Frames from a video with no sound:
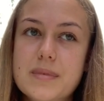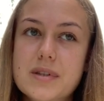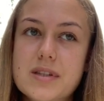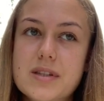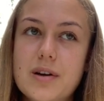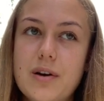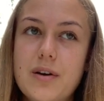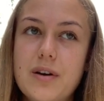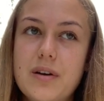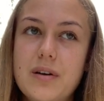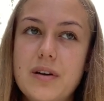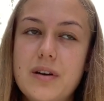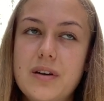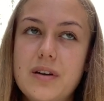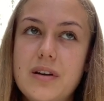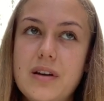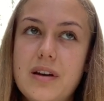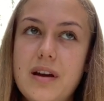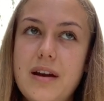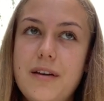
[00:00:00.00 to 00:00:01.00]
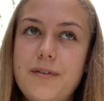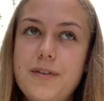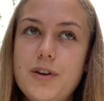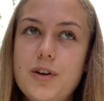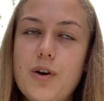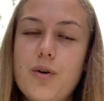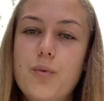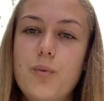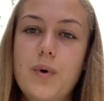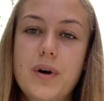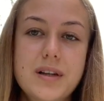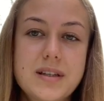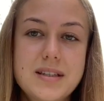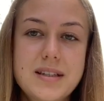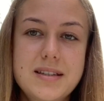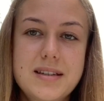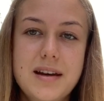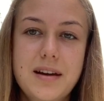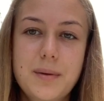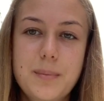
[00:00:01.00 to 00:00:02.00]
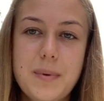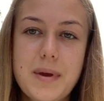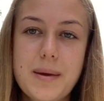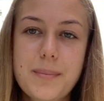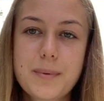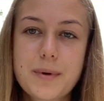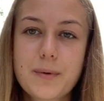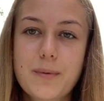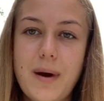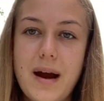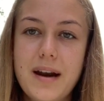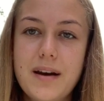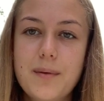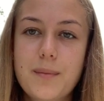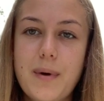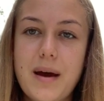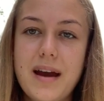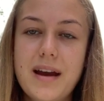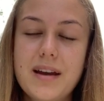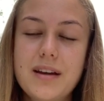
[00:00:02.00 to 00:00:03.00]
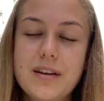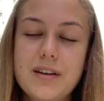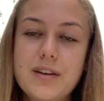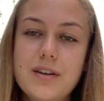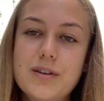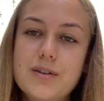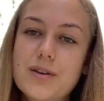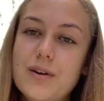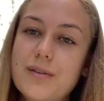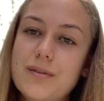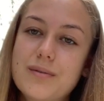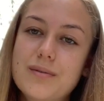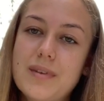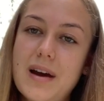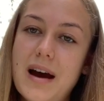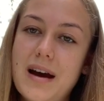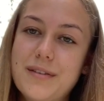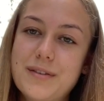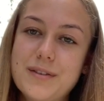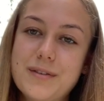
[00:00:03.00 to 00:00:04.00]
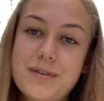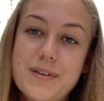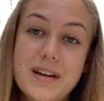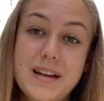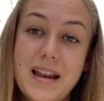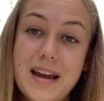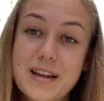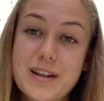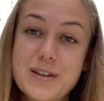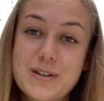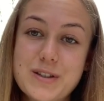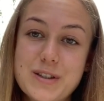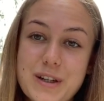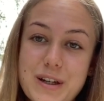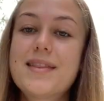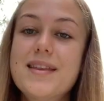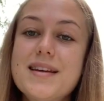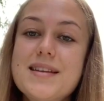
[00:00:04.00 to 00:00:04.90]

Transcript: so if you don't want to tell people right away, you don't have to feel like you should.